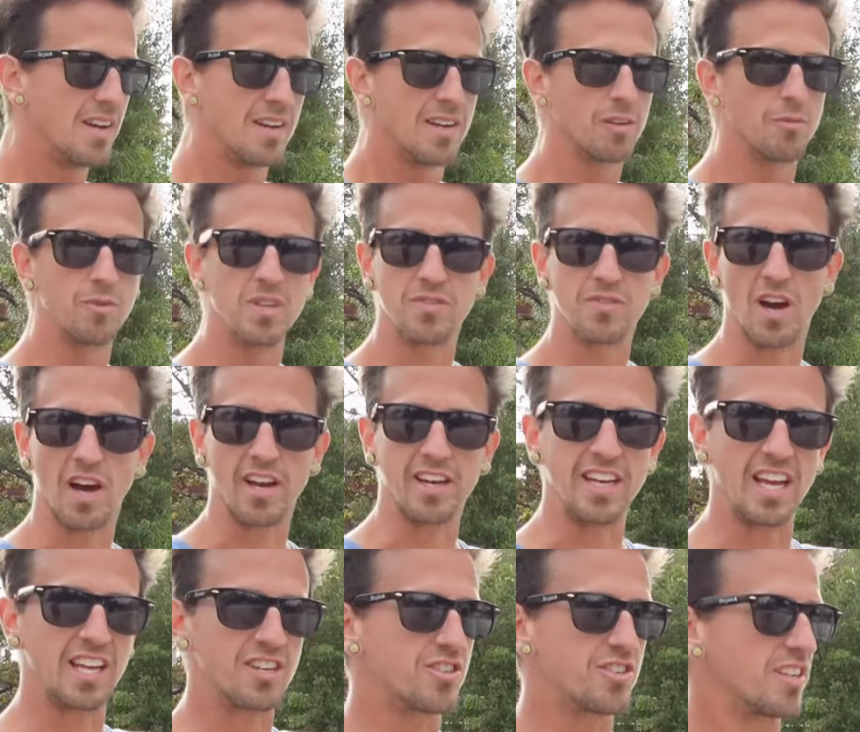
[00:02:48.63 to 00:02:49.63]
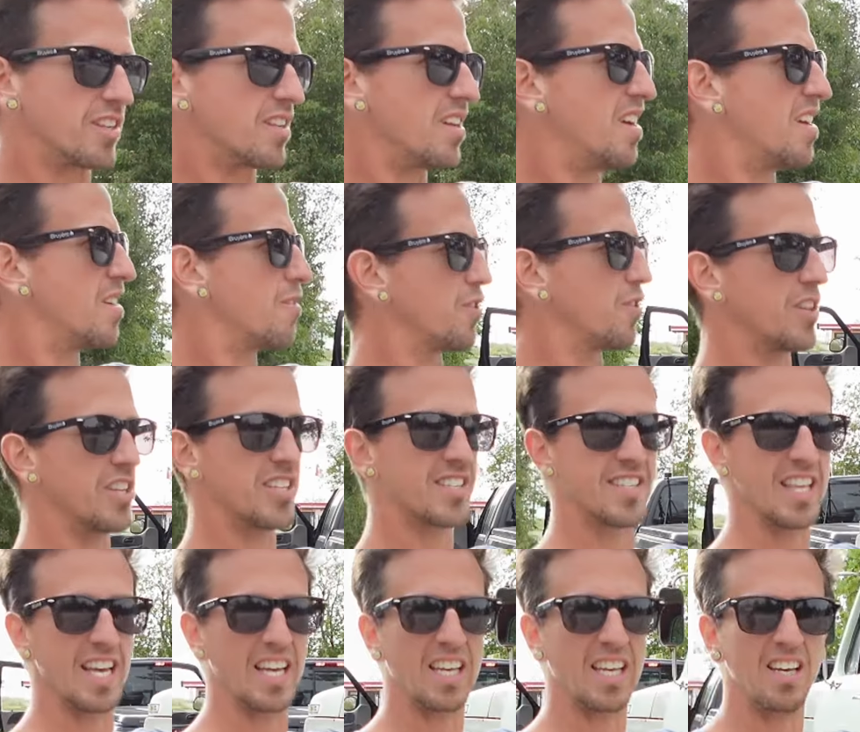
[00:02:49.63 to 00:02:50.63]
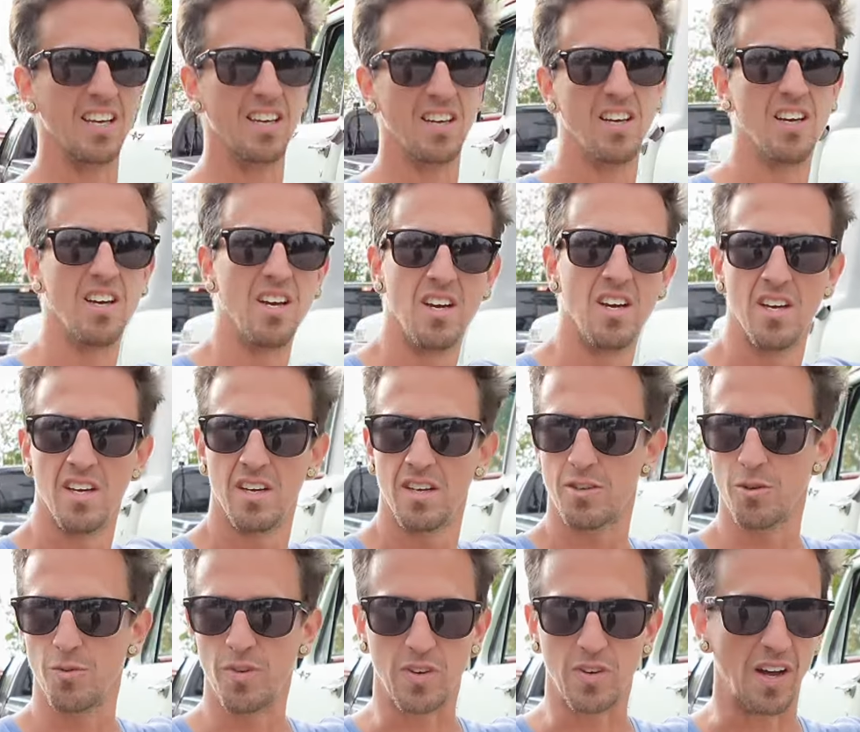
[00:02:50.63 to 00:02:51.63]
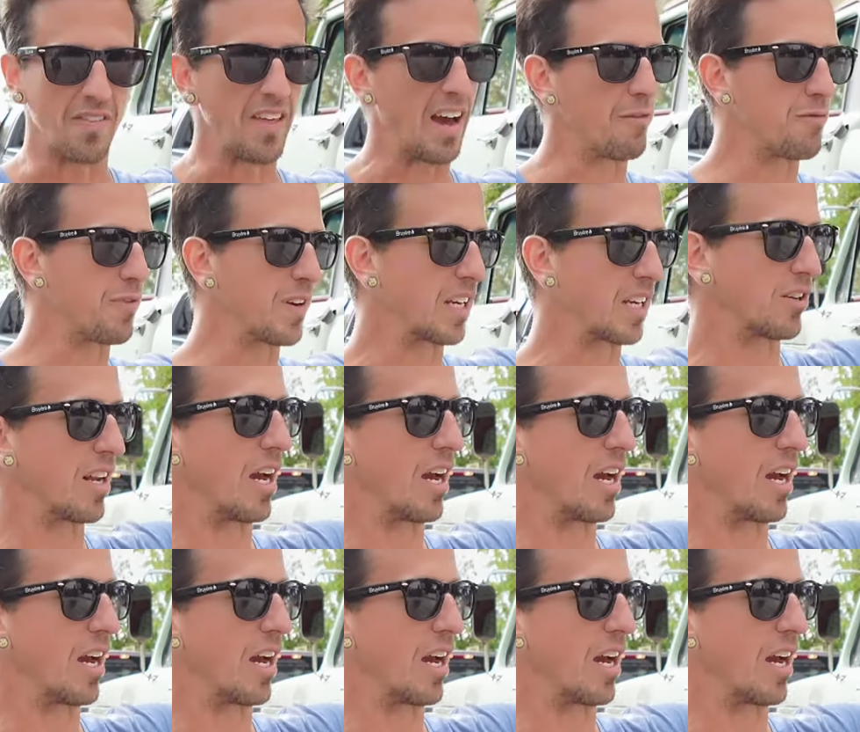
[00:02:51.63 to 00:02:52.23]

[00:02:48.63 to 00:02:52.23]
We've got an engine for this thing, so we've got that figured